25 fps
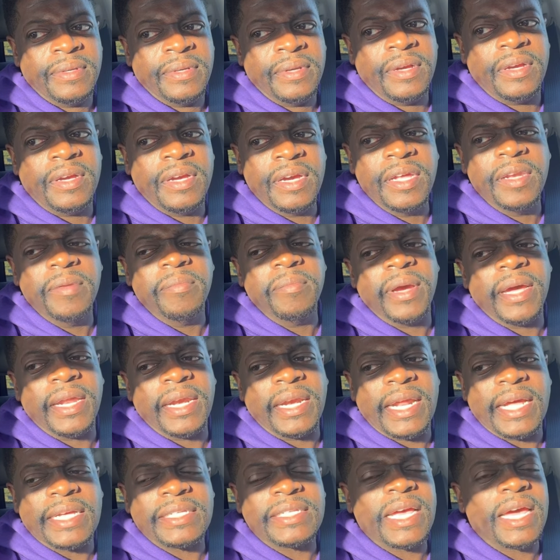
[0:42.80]
Good money.
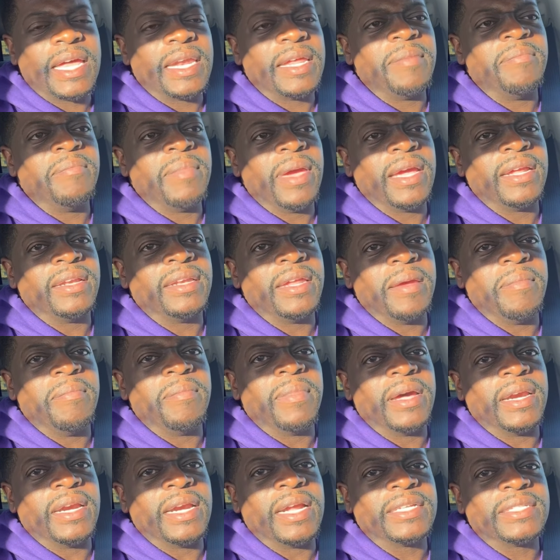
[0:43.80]
That's how they make their
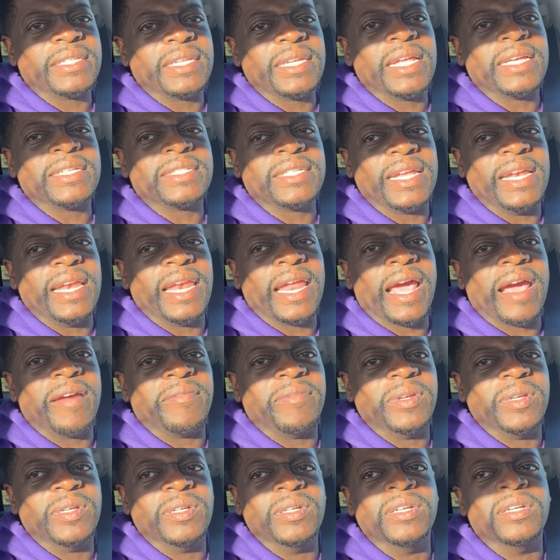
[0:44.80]
money. That's their
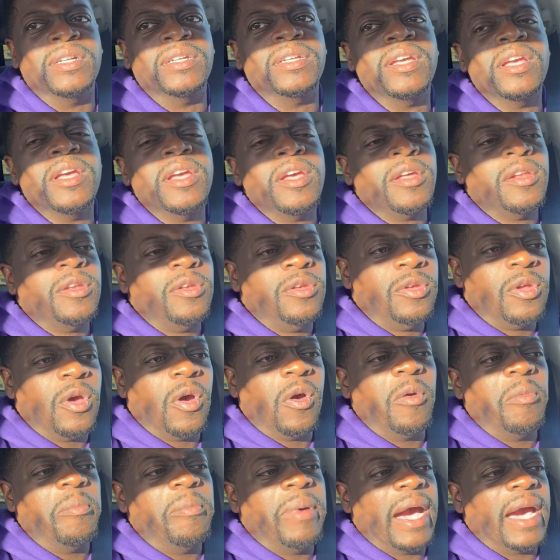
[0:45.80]
livelihood.
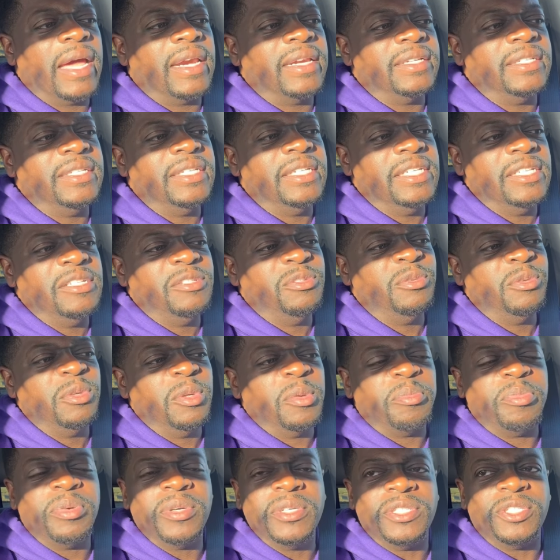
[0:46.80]
Nobody needs you to
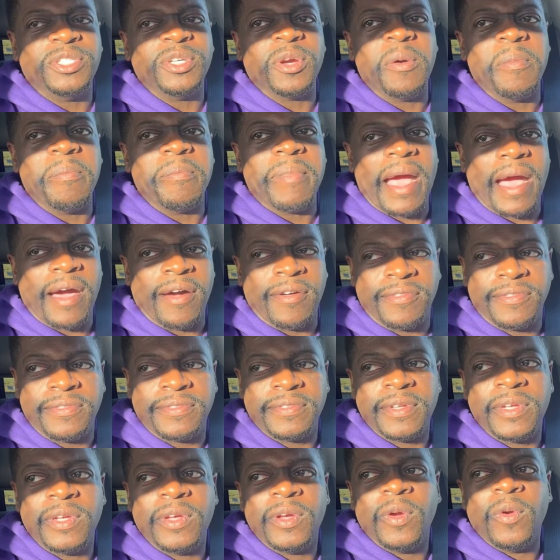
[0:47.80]
put your mouth
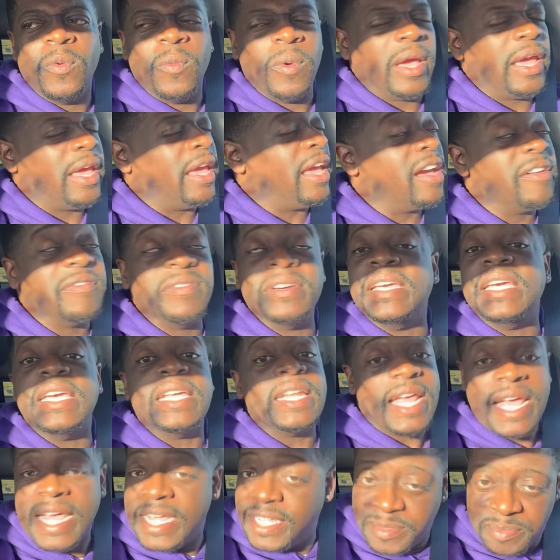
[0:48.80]
wherever it
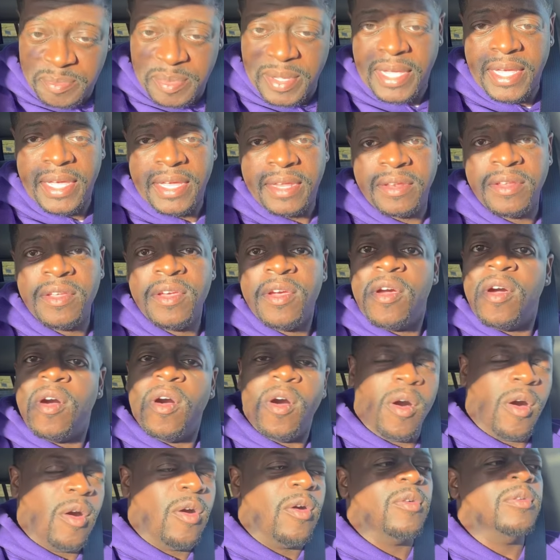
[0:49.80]
has been
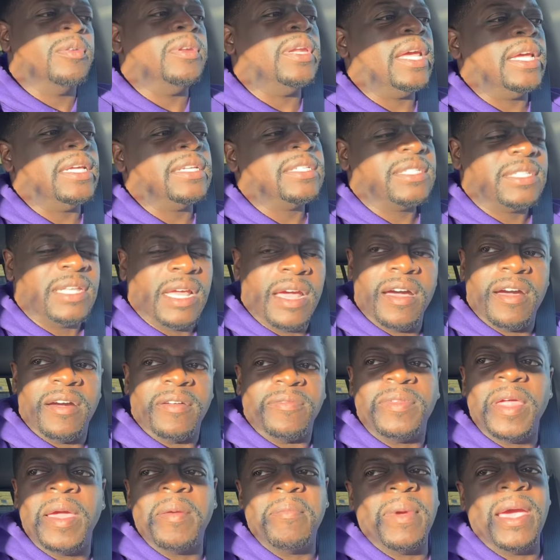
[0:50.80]
on their stuff.
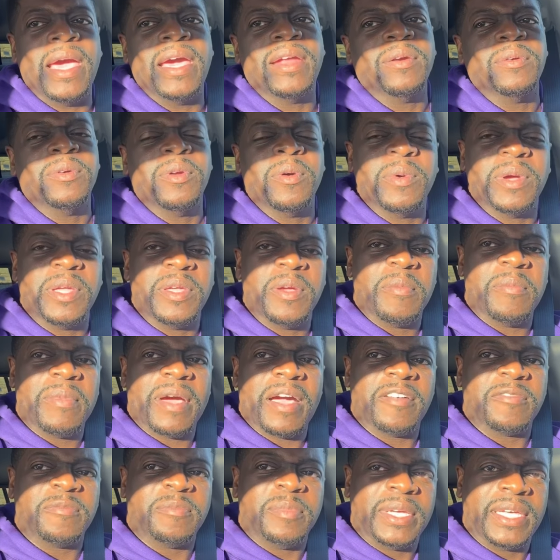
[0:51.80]
That man don't know where your
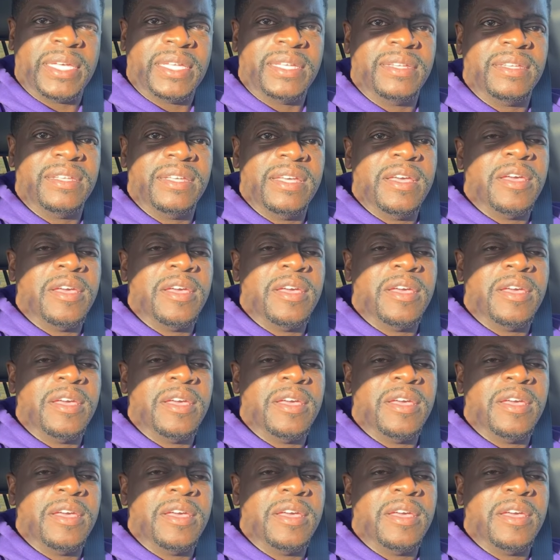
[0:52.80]
mouth been.